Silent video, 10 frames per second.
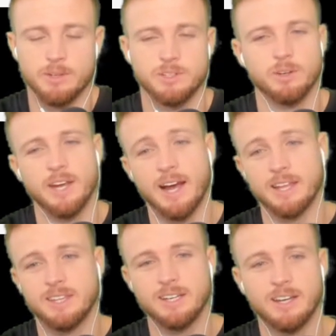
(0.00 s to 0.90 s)
So yeah, I
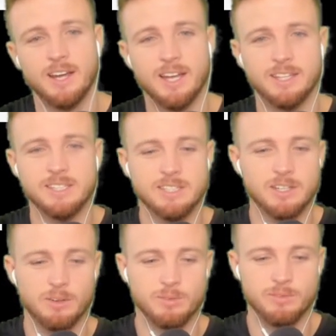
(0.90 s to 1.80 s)
think this is
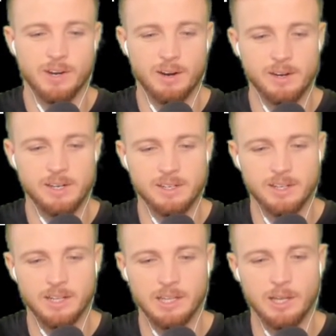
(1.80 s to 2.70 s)
a very
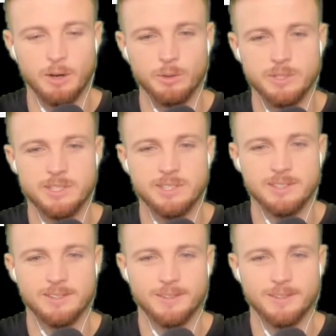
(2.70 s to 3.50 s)
close